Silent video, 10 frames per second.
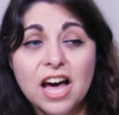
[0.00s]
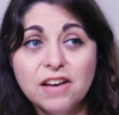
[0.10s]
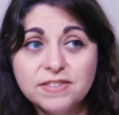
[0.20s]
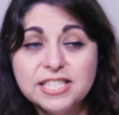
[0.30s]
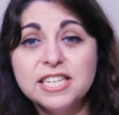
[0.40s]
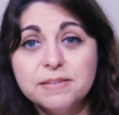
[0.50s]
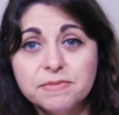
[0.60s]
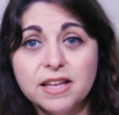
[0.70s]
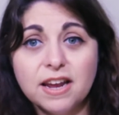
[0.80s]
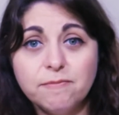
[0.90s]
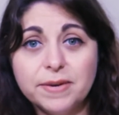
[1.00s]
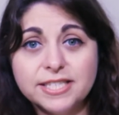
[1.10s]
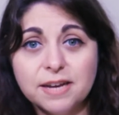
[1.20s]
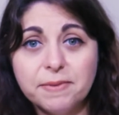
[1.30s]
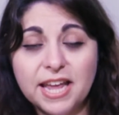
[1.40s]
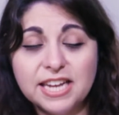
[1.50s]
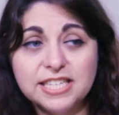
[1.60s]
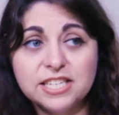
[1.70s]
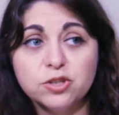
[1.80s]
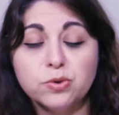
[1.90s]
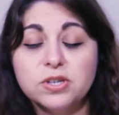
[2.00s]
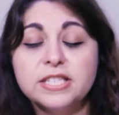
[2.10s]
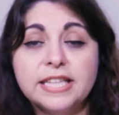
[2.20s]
of denim that I've picked up at antique stores